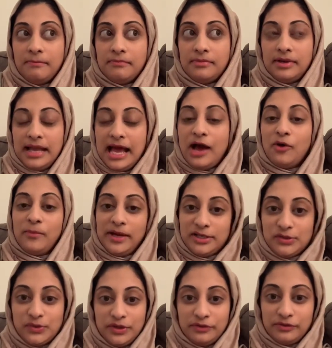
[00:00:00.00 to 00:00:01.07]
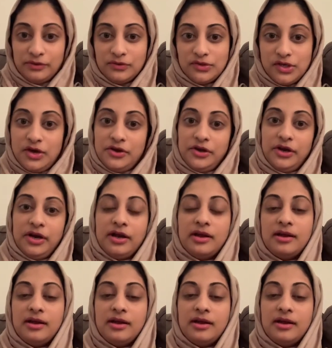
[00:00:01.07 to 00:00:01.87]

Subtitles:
now my 2-year-old daughter.